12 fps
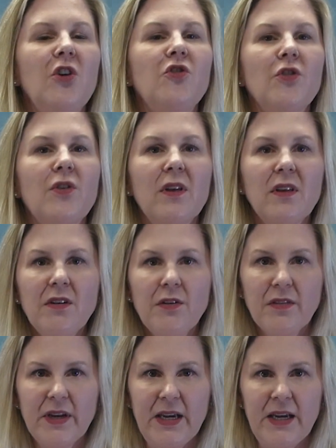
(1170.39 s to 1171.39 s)
So
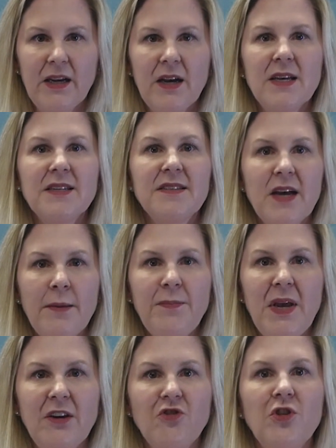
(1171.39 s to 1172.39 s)
clearly, some
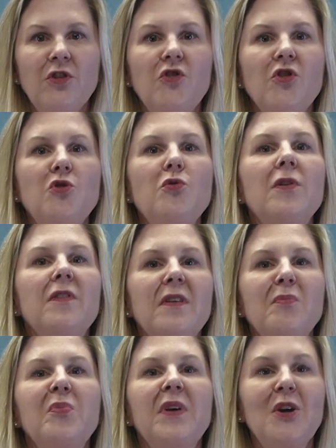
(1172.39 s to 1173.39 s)
patients you
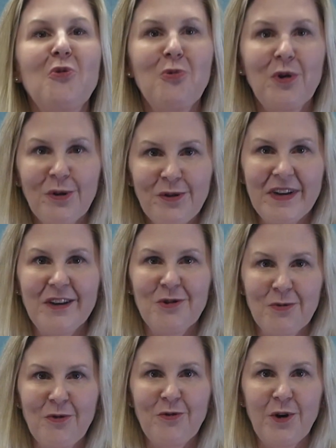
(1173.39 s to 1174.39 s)
simply will need
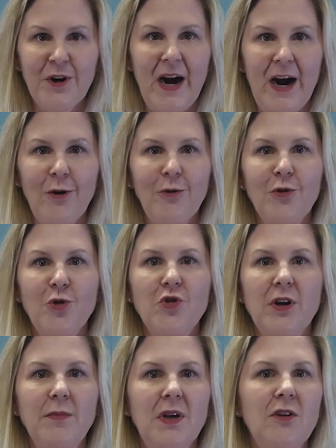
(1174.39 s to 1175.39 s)
to refer out for
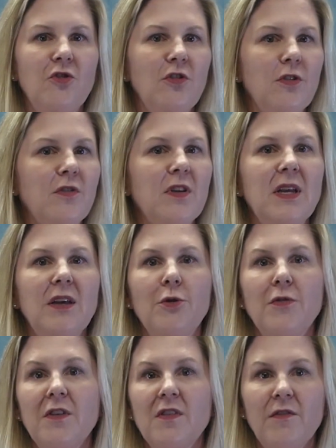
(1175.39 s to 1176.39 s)
treatment due to
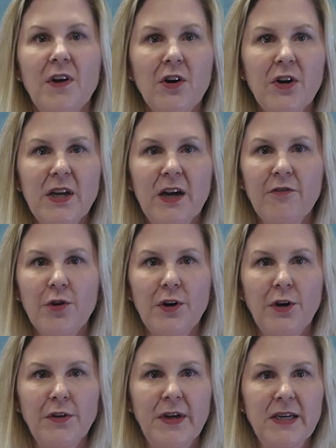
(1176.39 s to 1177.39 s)
either the severity of their
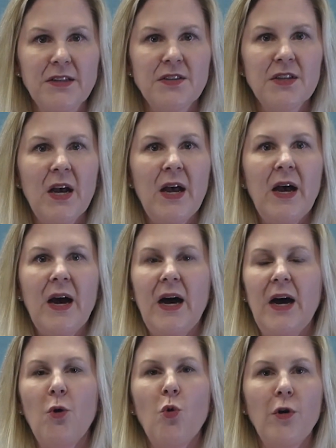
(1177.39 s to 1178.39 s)
illness
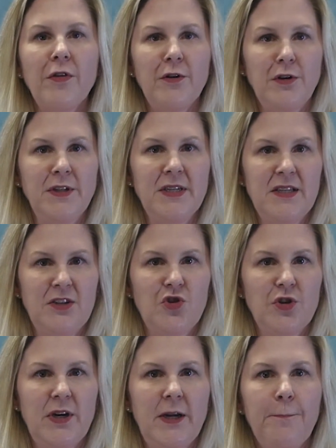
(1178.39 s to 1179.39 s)
uh, or their illness
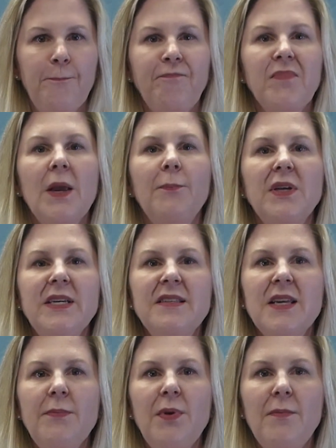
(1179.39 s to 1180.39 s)
history. Please
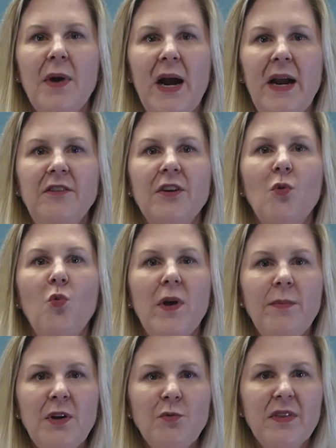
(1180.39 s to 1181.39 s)
keep in mind,
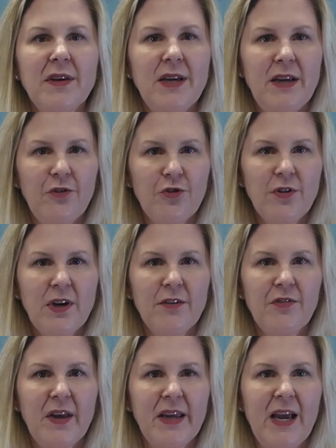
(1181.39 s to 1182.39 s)
women with a history
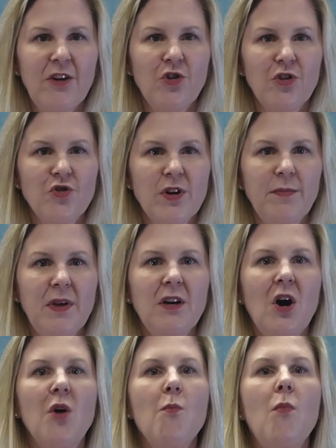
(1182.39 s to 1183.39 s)
of psychiatric
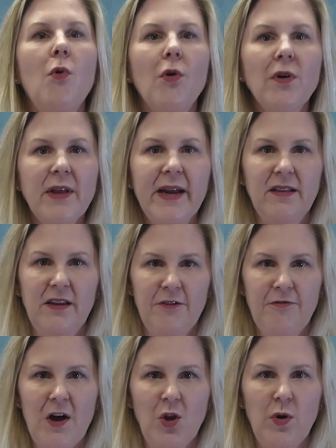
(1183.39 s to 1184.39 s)
treatment are more likely to
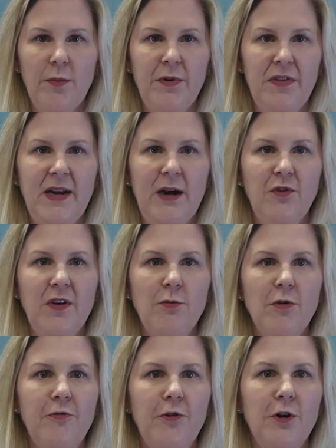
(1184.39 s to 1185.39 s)
follow up with an
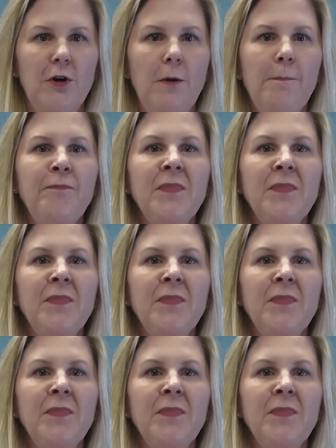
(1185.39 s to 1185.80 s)
outside referral.